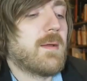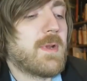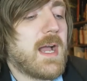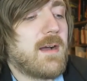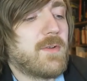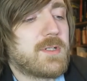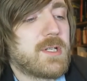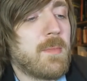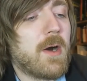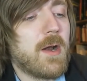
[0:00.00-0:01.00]
Then we have
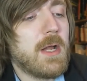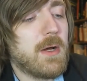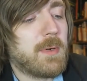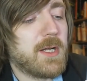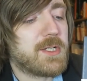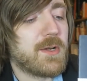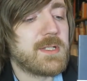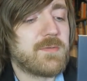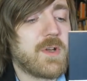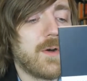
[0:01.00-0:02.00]
Tomorrow by
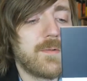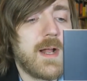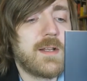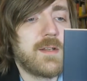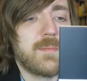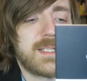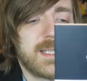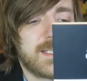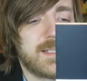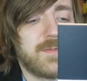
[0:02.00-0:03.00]
Joseph Conrad, number
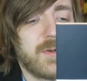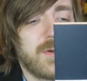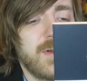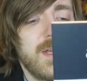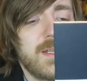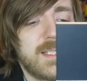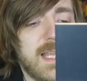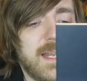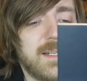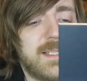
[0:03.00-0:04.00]
64. Set in